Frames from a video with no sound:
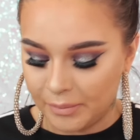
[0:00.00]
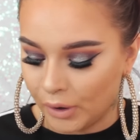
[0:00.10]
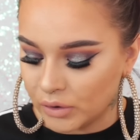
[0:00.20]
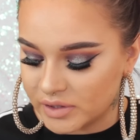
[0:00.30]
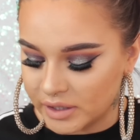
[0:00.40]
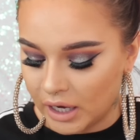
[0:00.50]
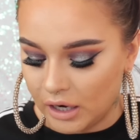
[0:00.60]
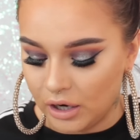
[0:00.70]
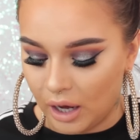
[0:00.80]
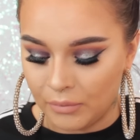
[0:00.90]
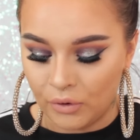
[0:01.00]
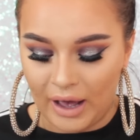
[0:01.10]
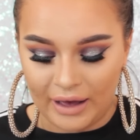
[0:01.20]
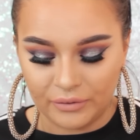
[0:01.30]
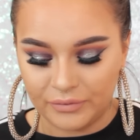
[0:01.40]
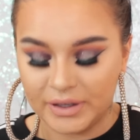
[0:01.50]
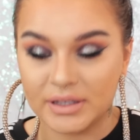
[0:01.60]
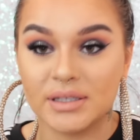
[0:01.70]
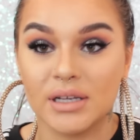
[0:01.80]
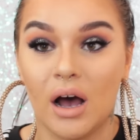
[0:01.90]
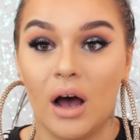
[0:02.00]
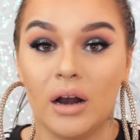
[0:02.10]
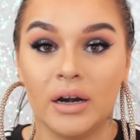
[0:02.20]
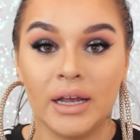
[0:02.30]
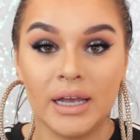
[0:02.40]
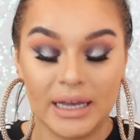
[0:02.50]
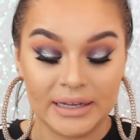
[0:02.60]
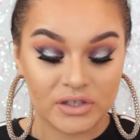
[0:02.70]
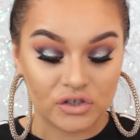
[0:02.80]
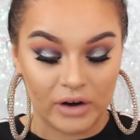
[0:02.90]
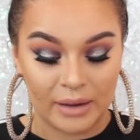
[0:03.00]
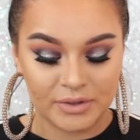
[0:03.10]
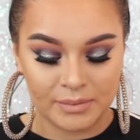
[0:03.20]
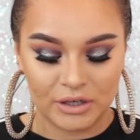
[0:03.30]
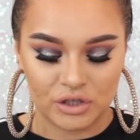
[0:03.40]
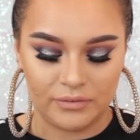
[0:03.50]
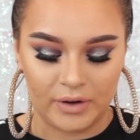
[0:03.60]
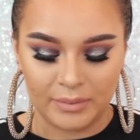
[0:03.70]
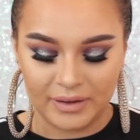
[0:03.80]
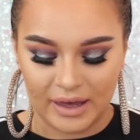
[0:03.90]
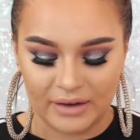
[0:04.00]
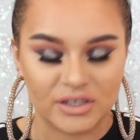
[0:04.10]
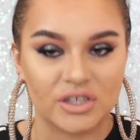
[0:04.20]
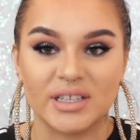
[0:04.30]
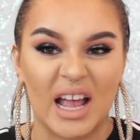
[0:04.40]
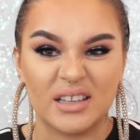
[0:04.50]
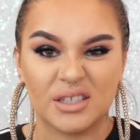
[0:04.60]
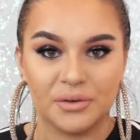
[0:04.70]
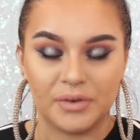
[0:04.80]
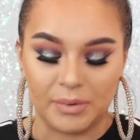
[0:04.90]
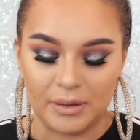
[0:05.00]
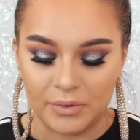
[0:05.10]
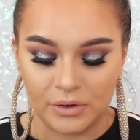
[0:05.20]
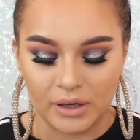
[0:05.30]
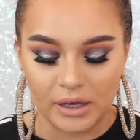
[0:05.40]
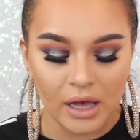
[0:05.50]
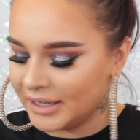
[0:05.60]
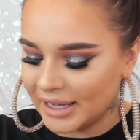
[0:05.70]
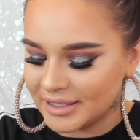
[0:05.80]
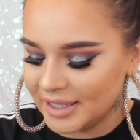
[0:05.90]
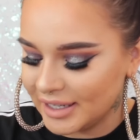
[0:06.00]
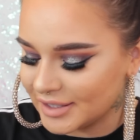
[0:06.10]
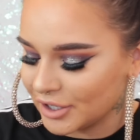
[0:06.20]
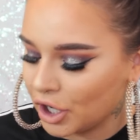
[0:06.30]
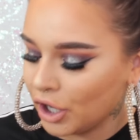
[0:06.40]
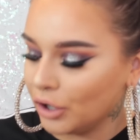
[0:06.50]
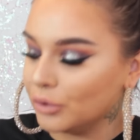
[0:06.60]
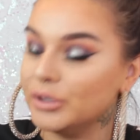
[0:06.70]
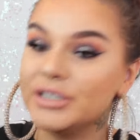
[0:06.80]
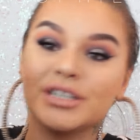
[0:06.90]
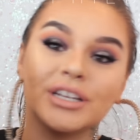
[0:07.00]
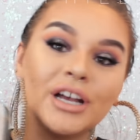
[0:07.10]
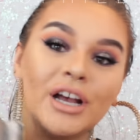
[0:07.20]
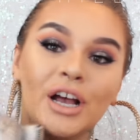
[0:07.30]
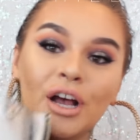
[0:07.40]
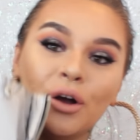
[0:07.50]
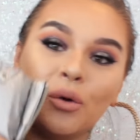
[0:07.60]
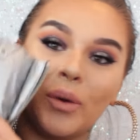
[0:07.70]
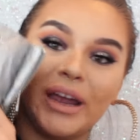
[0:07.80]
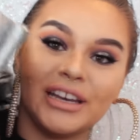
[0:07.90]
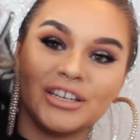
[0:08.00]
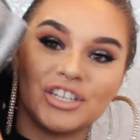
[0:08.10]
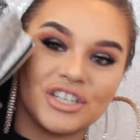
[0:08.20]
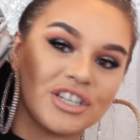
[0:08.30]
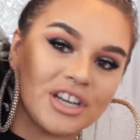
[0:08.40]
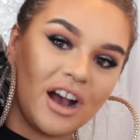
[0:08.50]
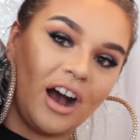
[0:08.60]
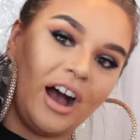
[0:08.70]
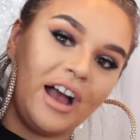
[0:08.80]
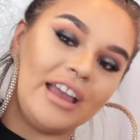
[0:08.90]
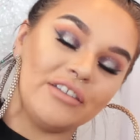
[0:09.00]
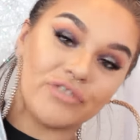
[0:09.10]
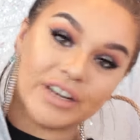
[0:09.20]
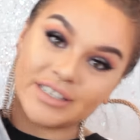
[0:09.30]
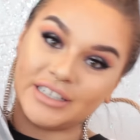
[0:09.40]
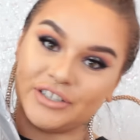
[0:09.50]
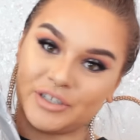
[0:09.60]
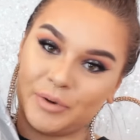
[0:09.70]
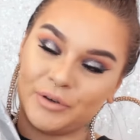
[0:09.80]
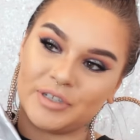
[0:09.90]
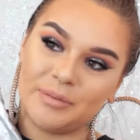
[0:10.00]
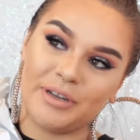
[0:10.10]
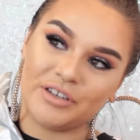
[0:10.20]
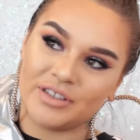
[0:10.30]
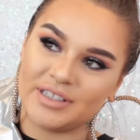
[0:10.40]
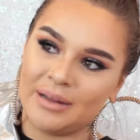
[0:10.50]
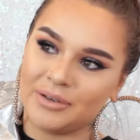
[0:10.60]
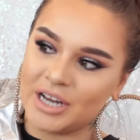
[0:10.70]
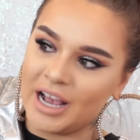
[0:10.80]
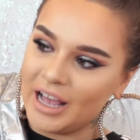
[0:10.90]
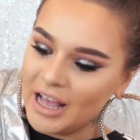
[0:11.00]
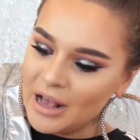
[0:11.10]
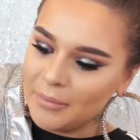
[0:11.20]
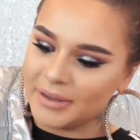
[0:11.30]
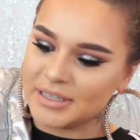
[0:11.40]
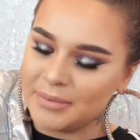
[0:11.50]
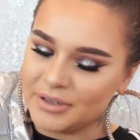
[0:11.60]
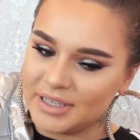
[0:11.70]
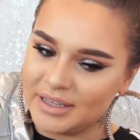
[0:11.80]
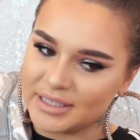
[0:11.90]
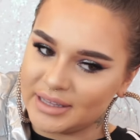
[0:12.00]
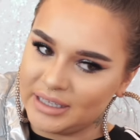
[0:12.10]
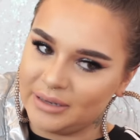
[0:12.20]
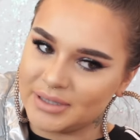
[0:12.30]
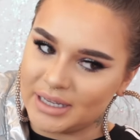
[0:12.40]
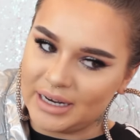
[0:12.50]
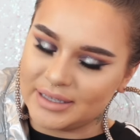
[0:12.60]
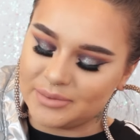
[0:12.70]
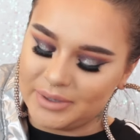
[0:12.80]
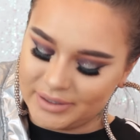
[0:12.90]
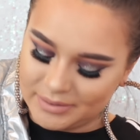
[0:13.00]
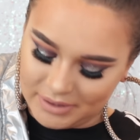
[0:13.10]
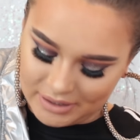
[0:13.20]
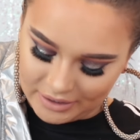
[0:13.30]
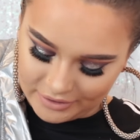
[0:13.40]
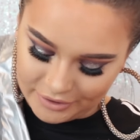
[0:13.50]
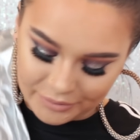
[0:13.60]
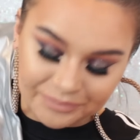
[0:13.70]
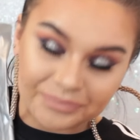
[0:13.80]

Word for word: been posting a lot more outfits on Instagram, so make sure you follow me there. It's just at SophieBBeauty. The next thing is a coat, which I recently just posted a picture on Snapchat. By the time you see this, I think it was like last week or something, I don't know.